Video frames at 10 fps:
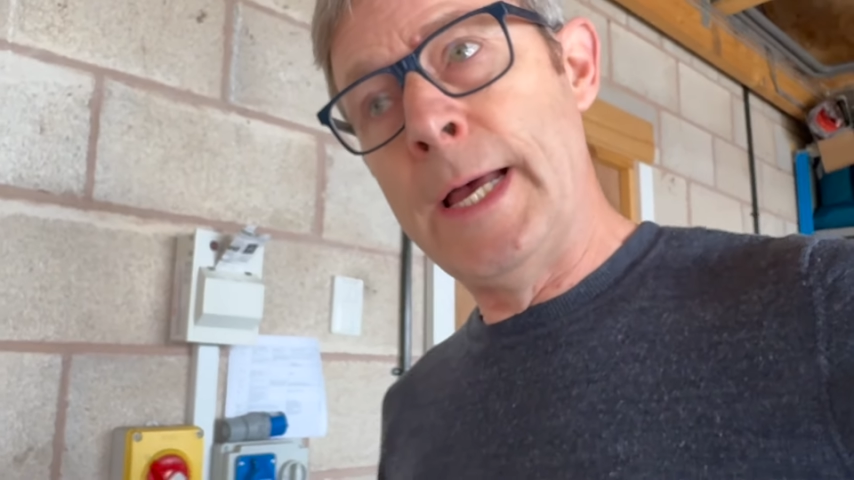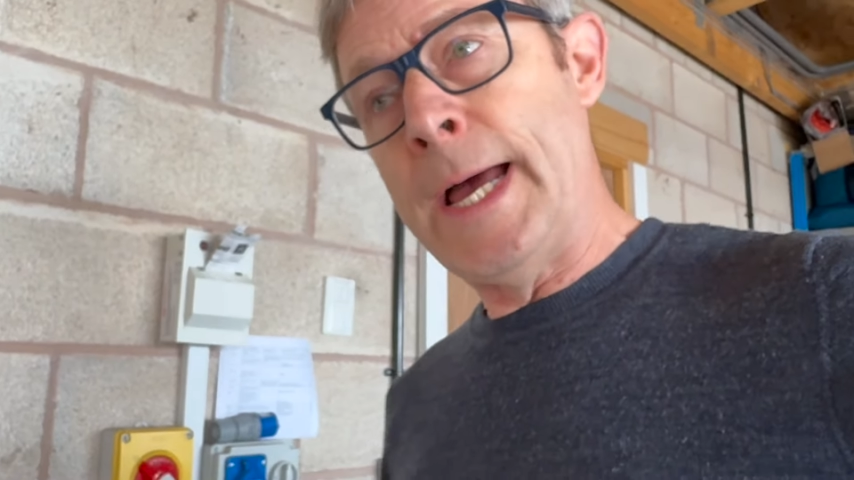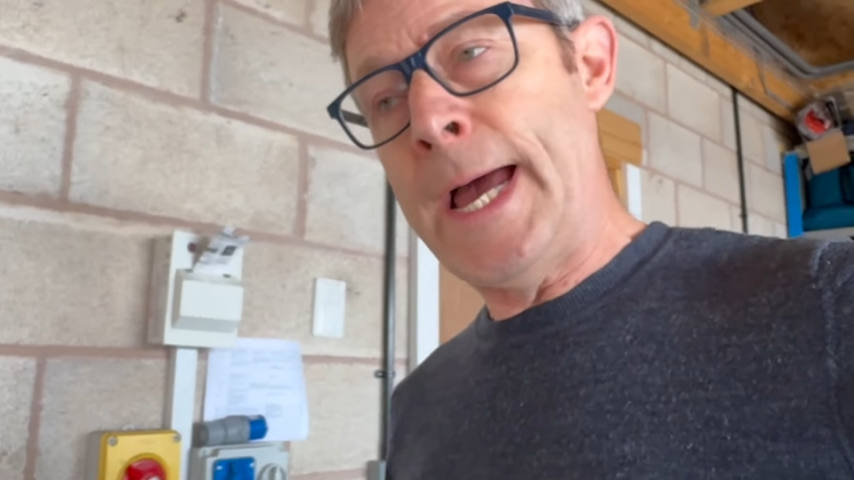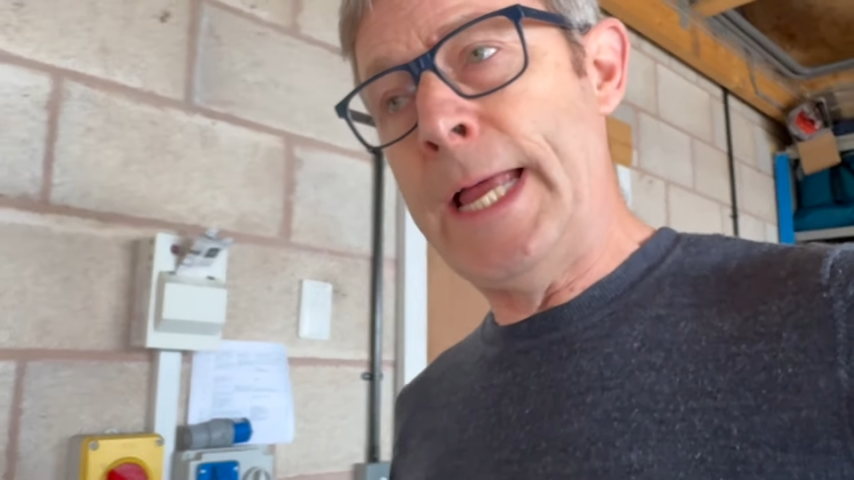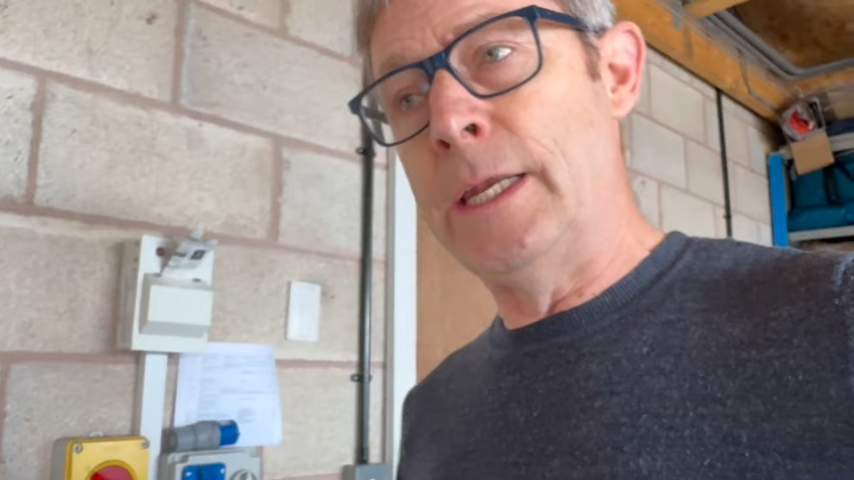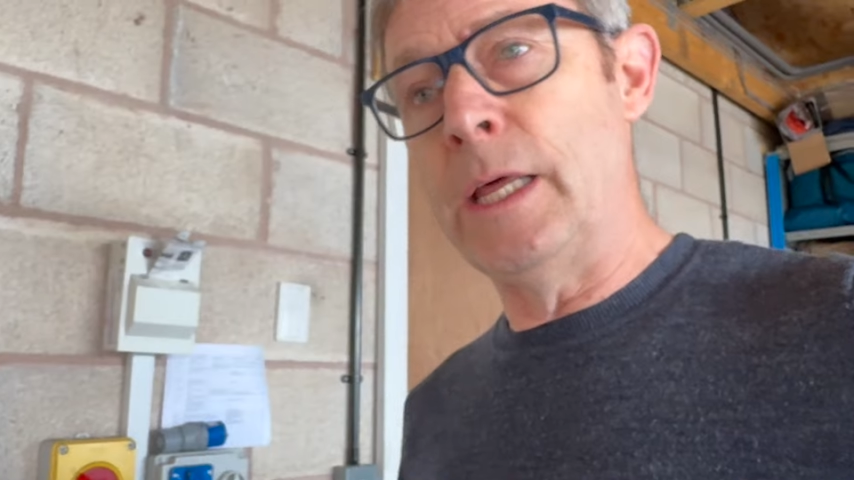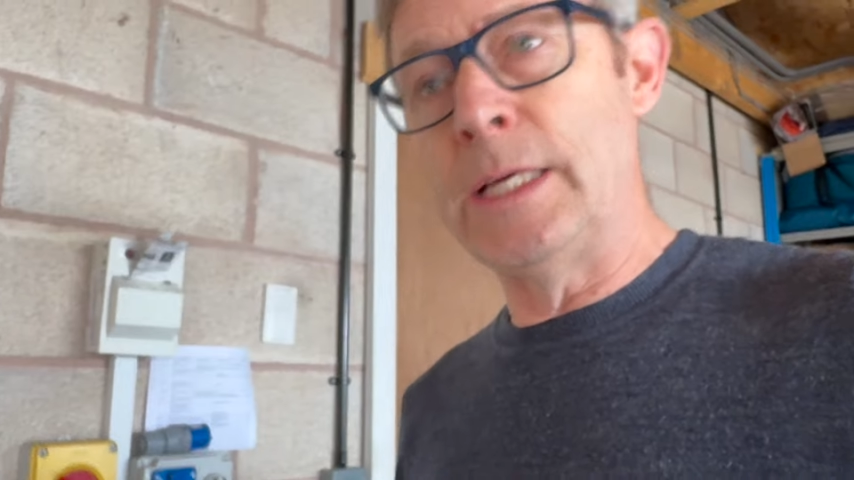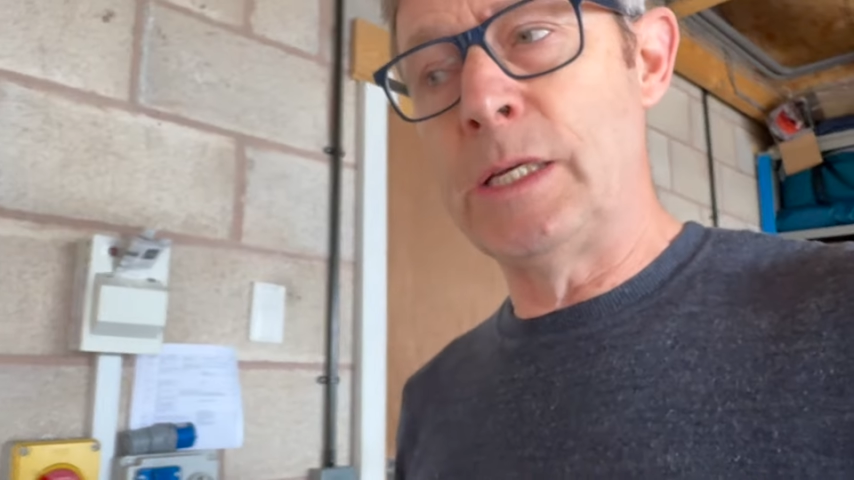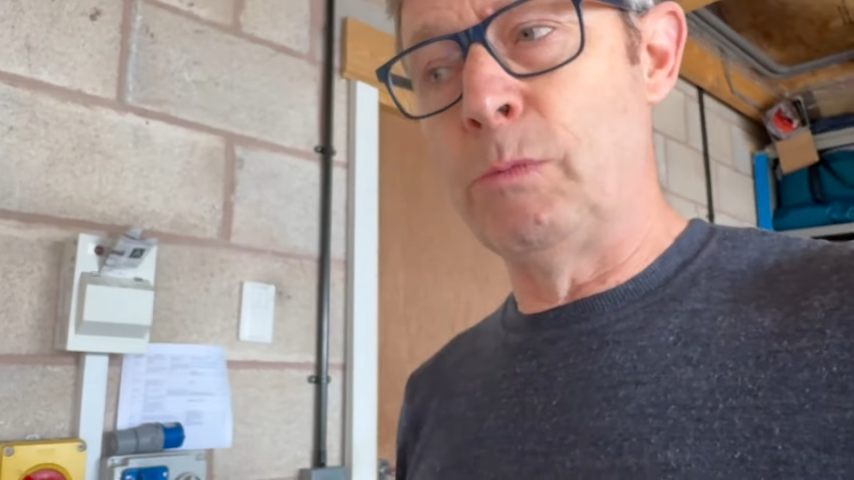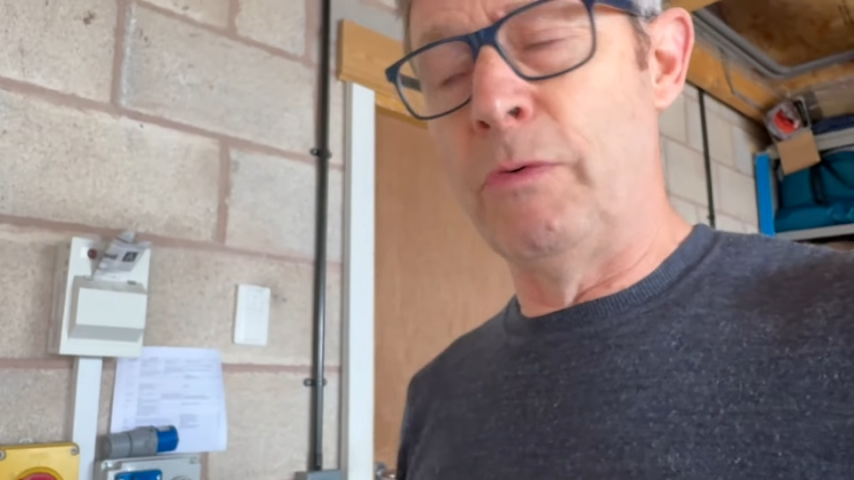and they
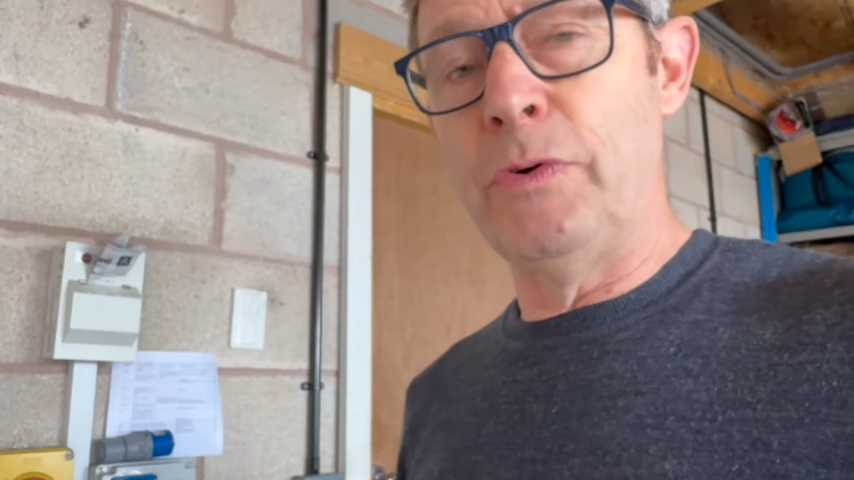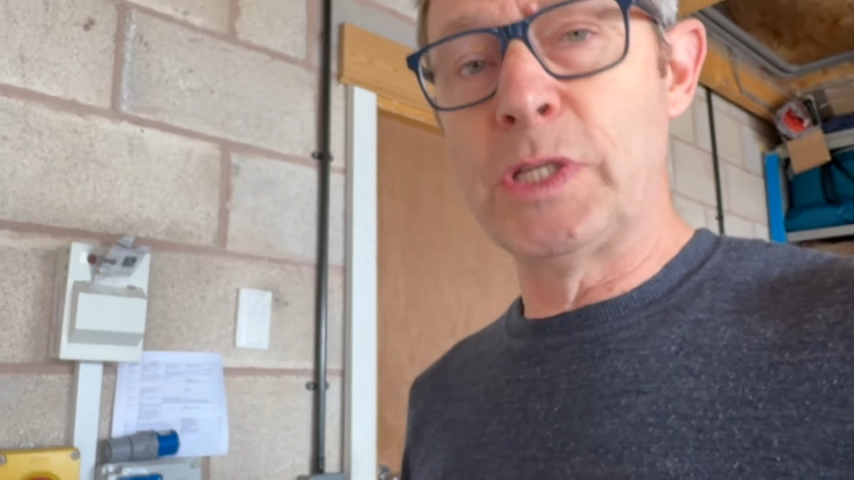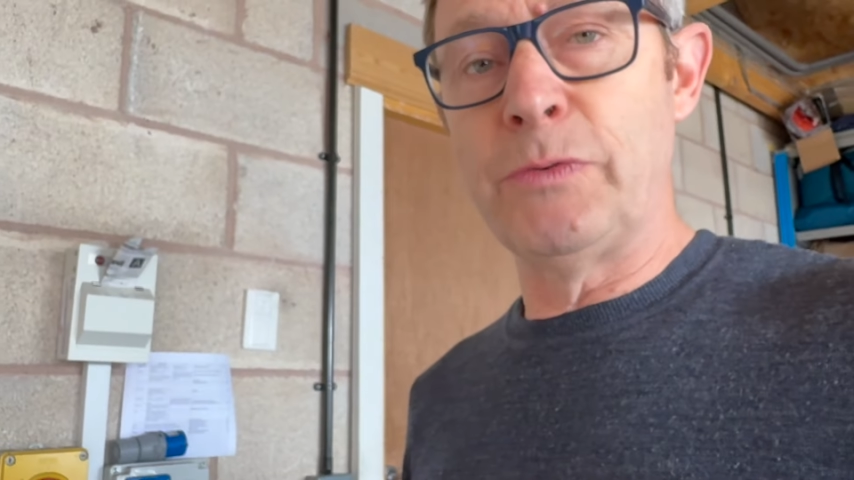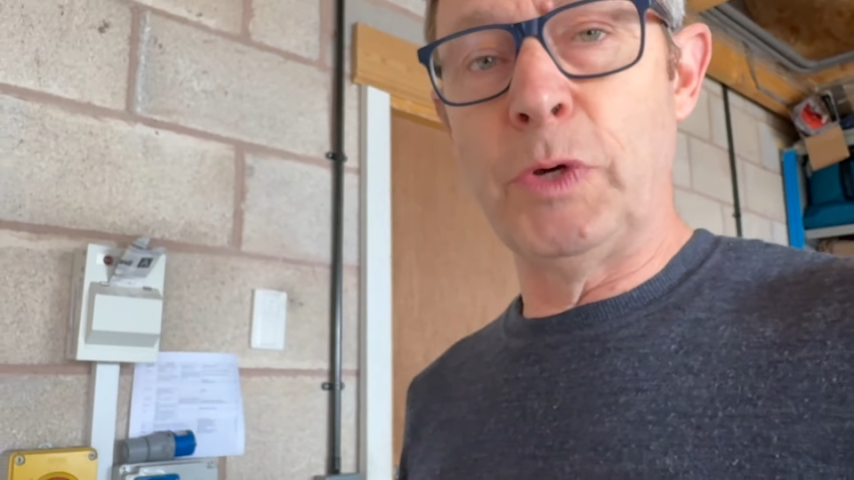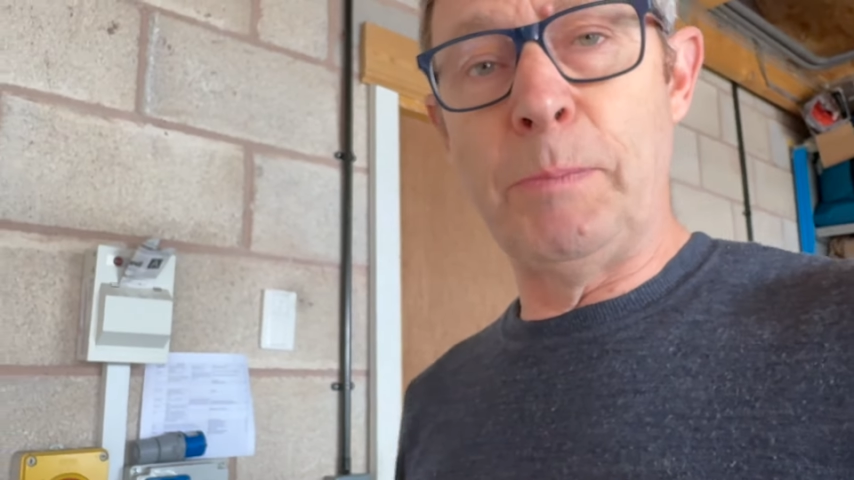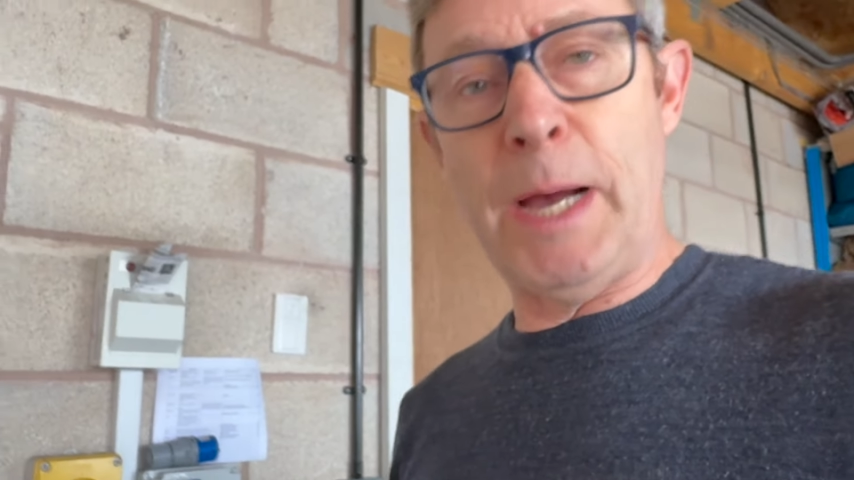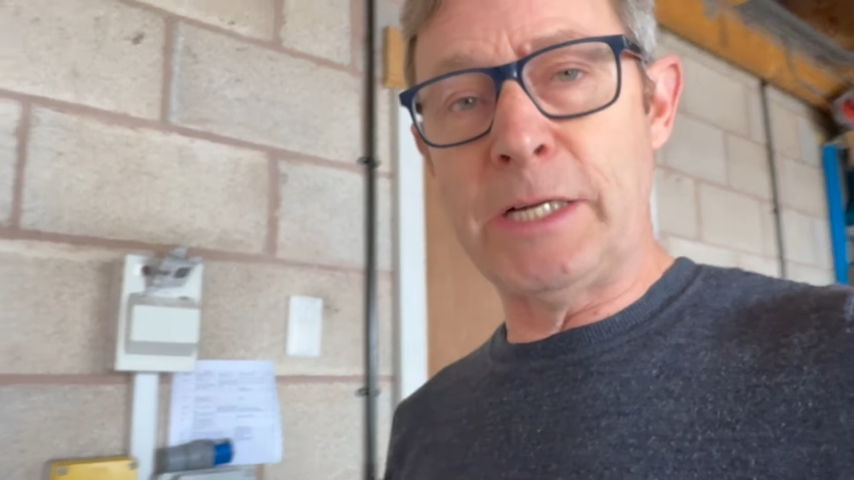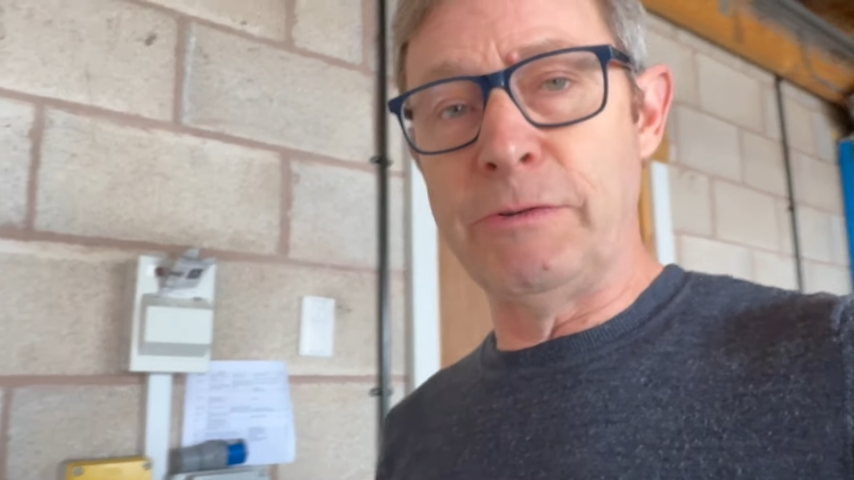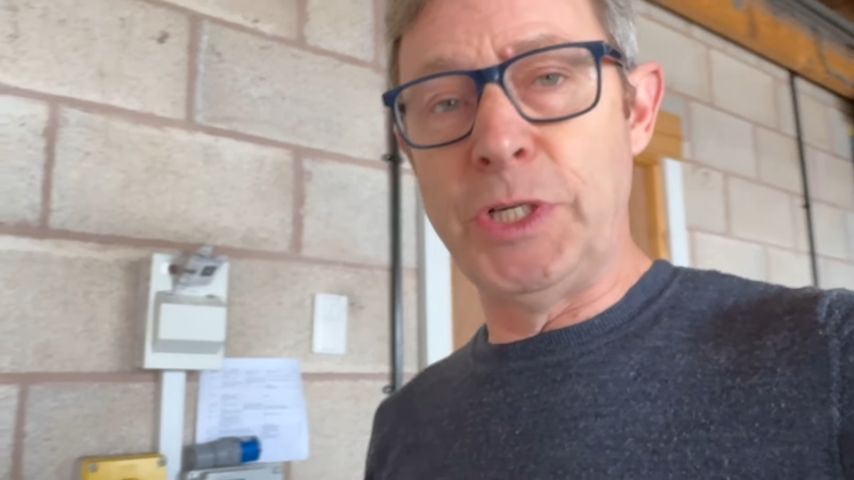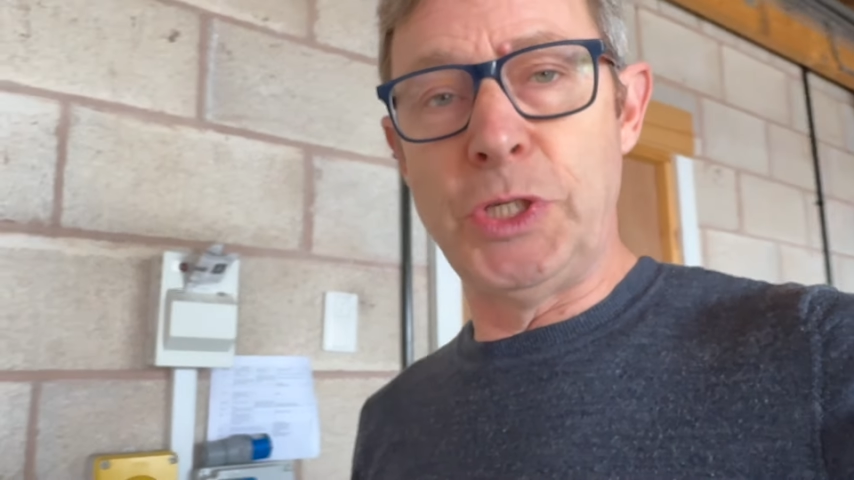said, well, first of all, your
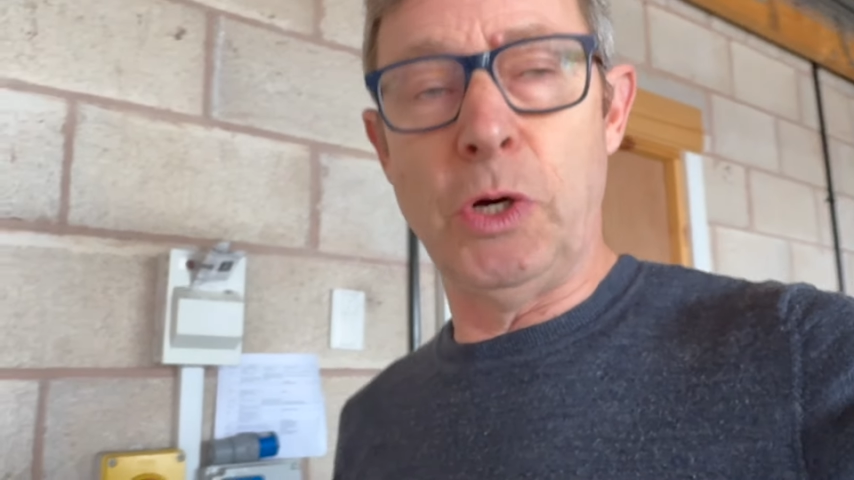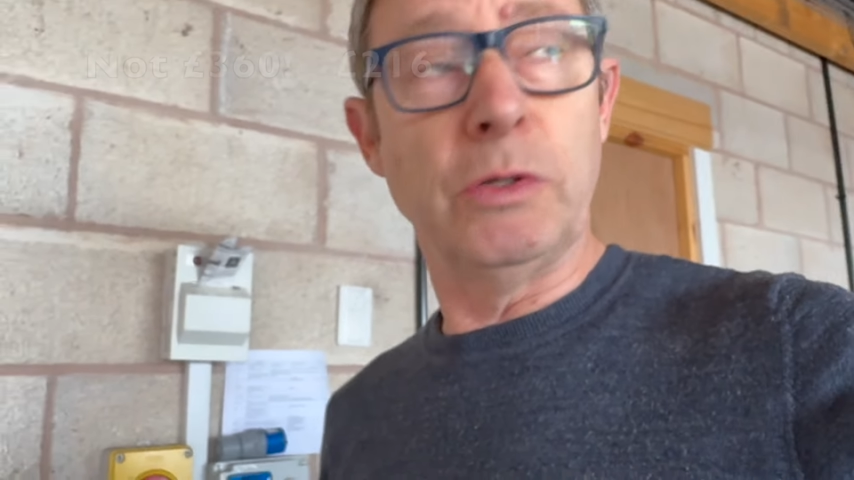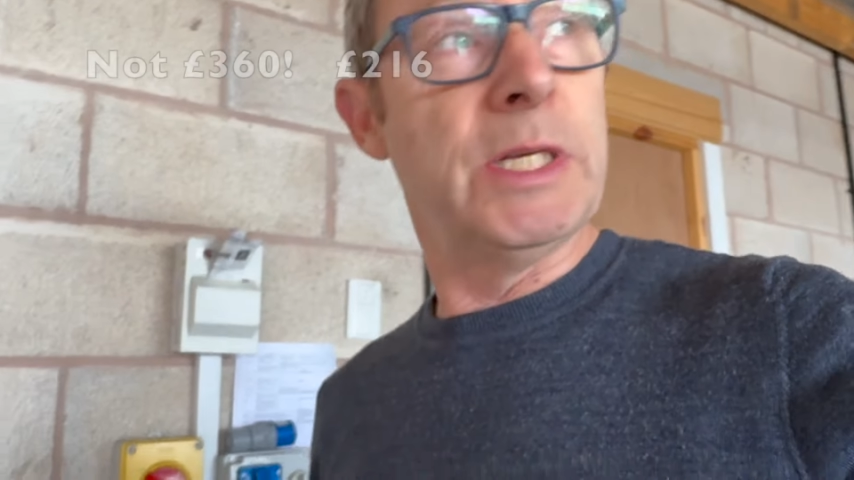battery's shot,